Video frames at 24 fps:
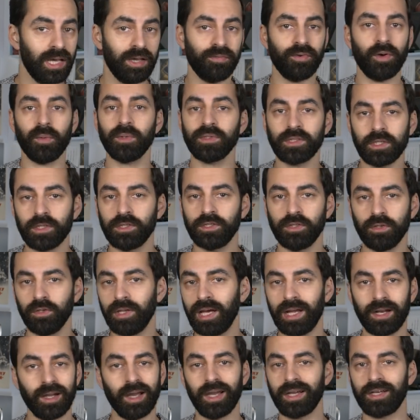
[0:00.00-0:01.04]
If I wanted to do
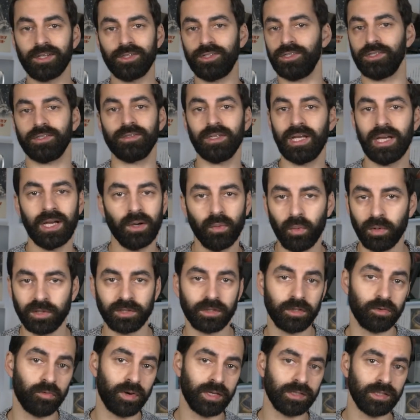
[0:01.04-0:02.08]
that, I could just
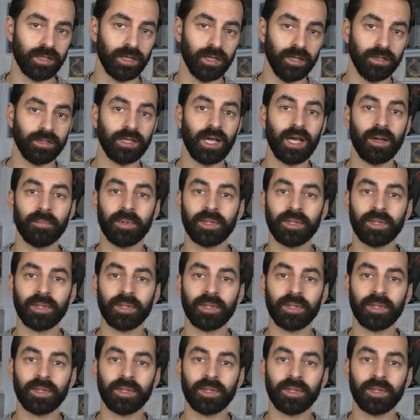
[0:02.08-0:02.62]
watch The Resident.